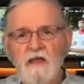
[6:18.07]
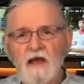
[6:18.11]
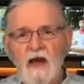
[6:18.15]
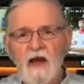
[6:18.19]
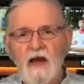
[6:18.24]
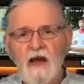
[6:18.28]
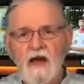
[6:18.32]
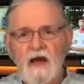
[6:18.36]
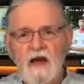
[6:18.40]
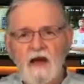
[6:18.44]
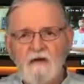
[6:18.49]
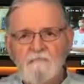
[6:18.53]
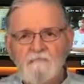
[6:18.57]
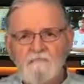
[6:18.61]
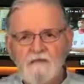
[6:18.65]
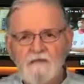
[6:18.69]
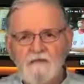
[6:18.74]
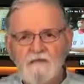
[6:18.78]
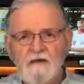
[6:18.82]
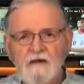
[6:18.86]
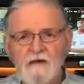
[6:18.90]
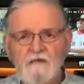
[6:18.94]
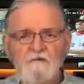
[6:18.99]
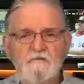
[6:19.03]
I
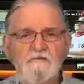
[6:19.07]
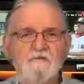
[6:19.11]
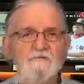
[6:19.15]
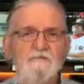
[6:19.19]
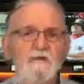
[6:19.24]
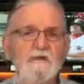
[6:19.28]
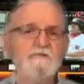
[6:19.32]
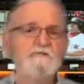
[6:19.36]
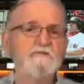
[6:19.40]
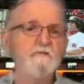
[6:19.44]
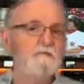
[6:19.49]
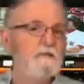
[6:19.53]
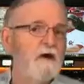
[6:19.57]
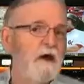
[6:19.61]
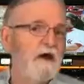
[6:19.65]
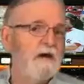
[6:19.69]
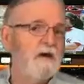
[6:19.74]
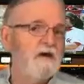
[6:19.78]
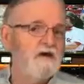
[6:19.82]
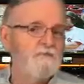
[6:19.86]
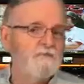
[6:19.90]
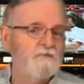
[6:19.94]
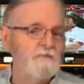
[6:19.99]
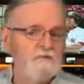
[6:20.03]
put together a special
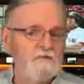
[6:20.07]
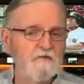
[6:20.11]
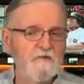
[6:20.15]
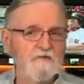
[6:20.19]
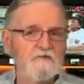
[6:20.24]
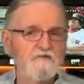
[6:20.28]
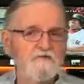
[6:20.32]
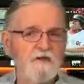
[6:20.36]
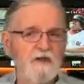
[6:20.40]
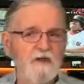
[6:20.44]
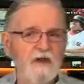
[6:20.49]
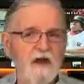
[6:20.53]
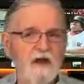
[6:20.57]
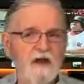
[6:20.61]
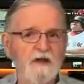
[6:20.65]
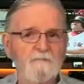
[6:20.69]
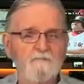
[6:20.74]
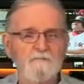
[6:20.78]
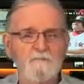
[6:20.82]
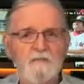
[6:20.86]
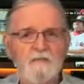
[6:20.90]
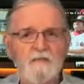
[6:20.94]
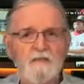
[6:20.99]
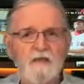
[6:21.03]
package for Thursday
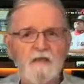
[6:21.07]
night